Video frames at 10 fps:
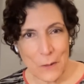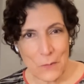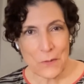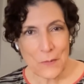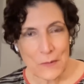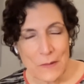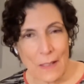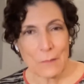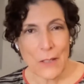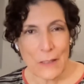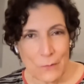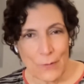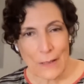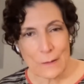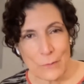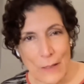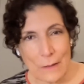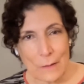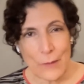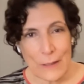goes all the time kind of rattle,
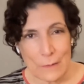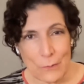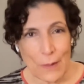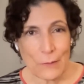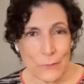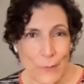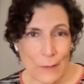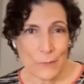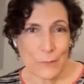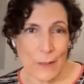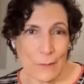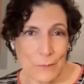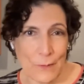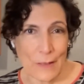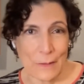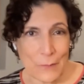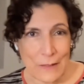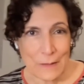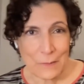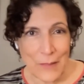rattle, rattle, round, round, round, rattle,
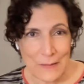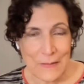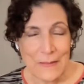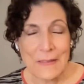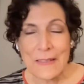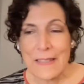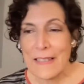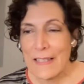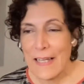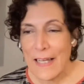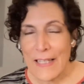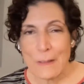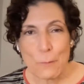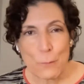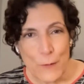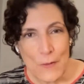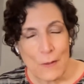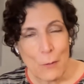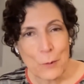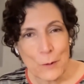rattle, rattle. And it fits
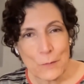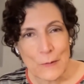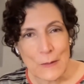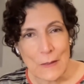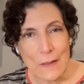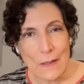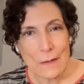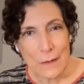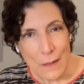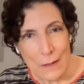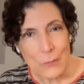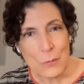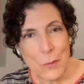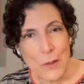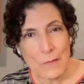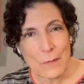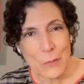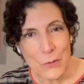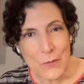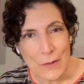so perfectly that I thought it was part of the
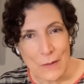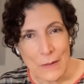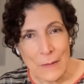music.